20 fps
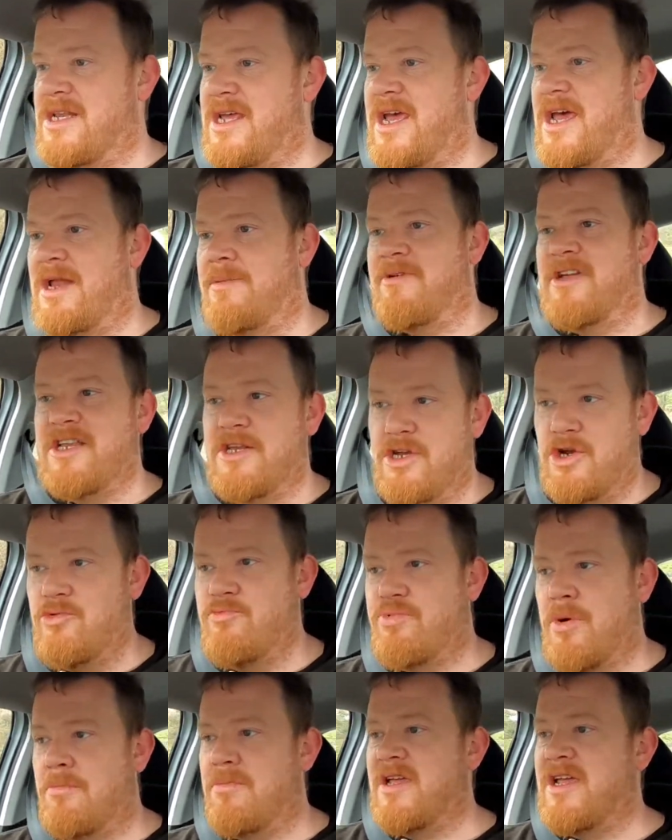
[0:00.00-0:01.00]
I mean, you
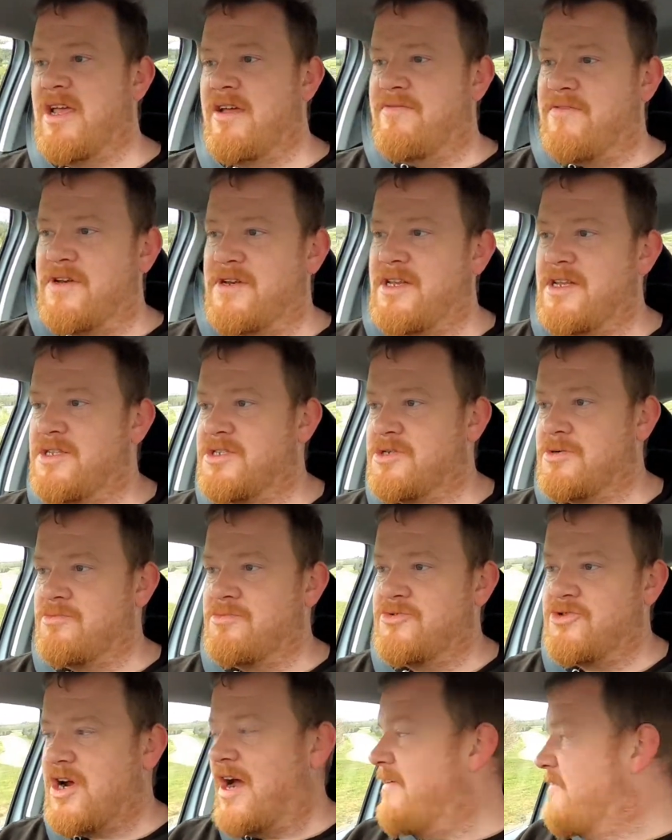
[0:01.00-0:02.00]
probably even did some
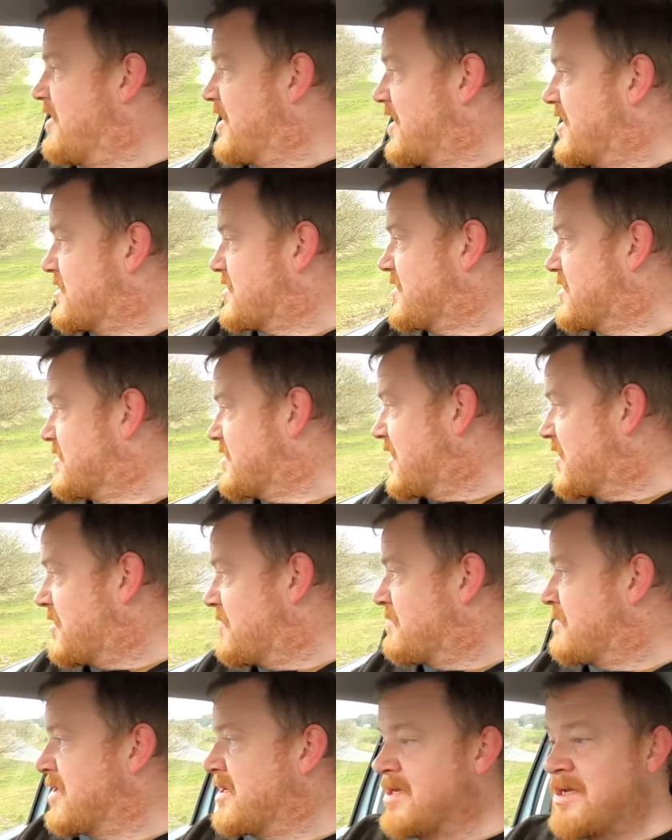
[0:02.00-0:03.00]
driving lessons in them,
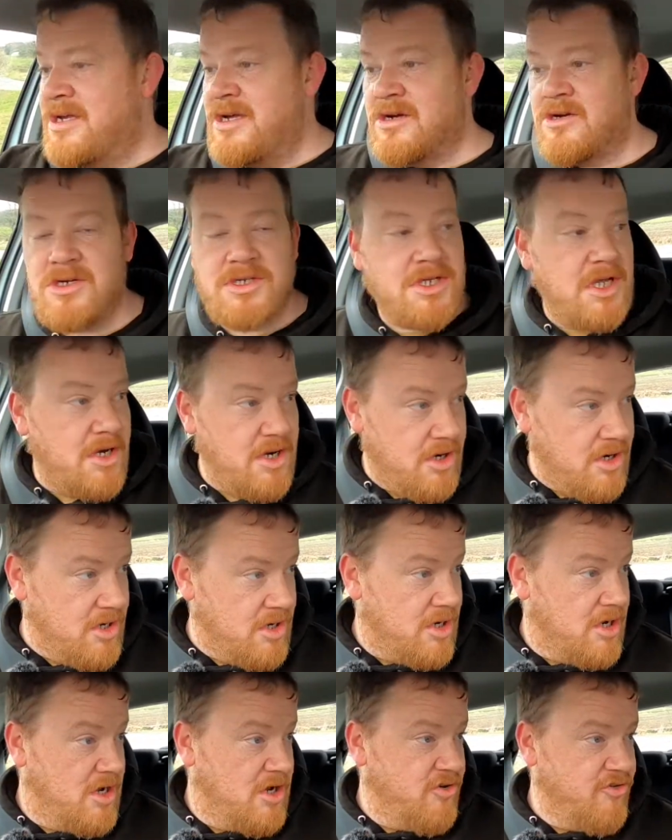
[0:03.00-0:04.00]
because I know
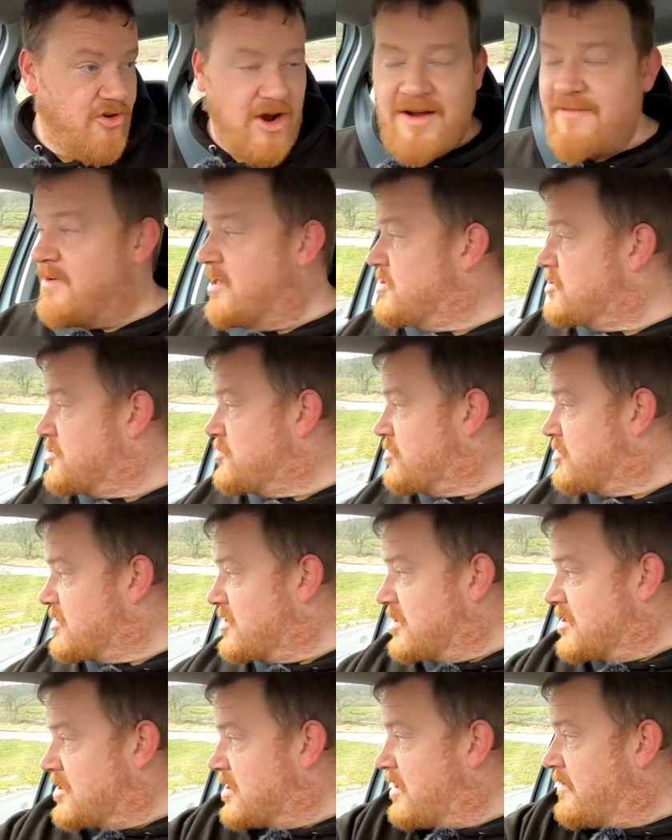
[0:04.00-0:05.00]
driving
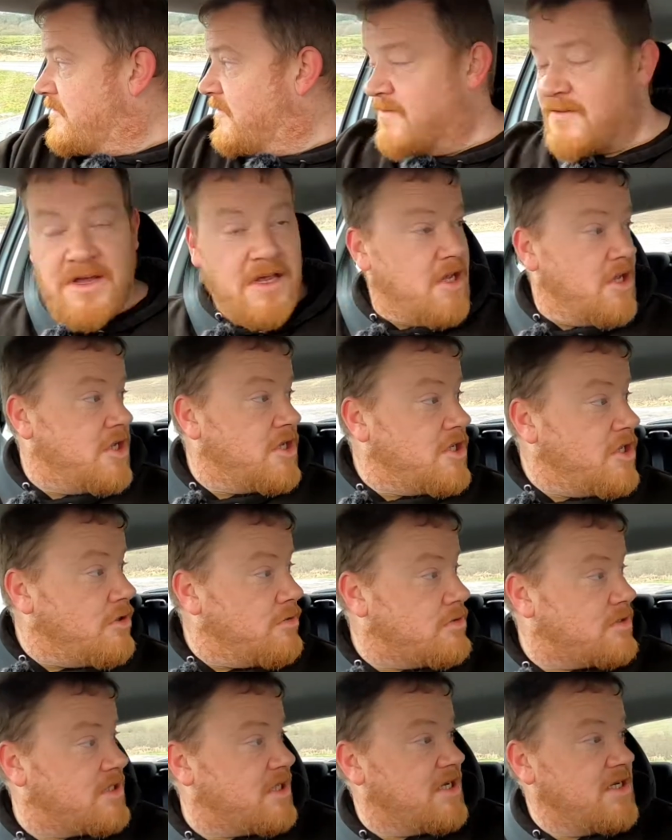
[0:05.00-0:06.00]
instructors have
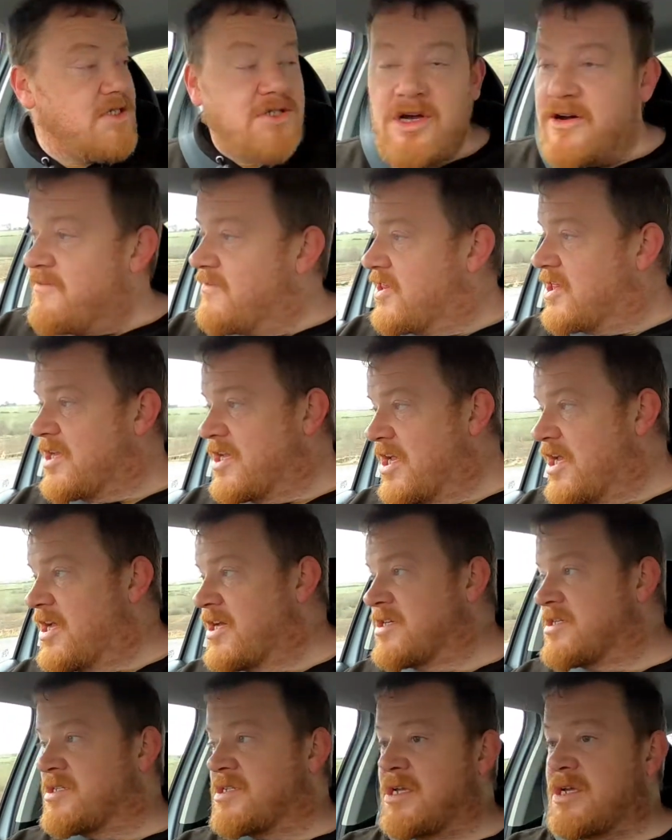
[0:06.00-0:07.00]
used these over the
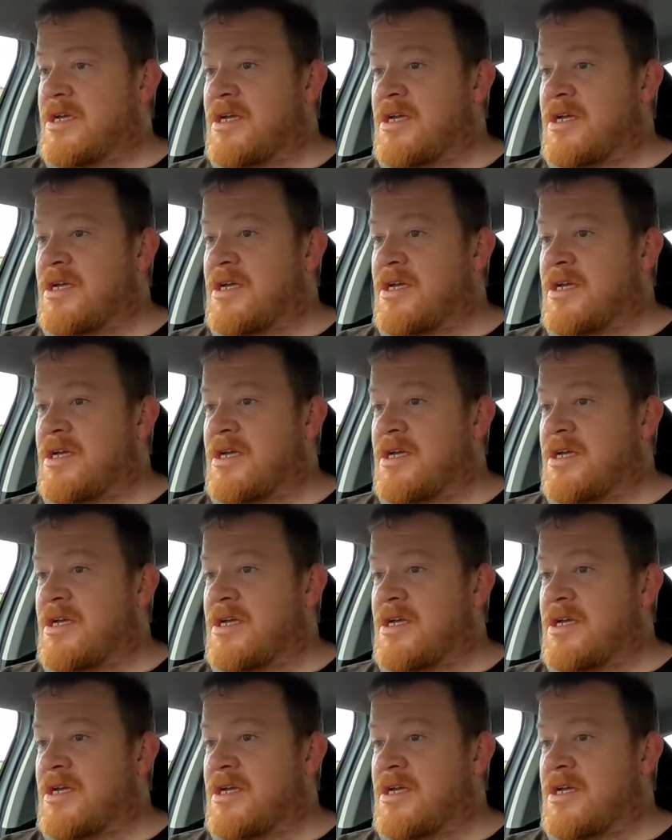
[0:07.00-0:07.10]
years.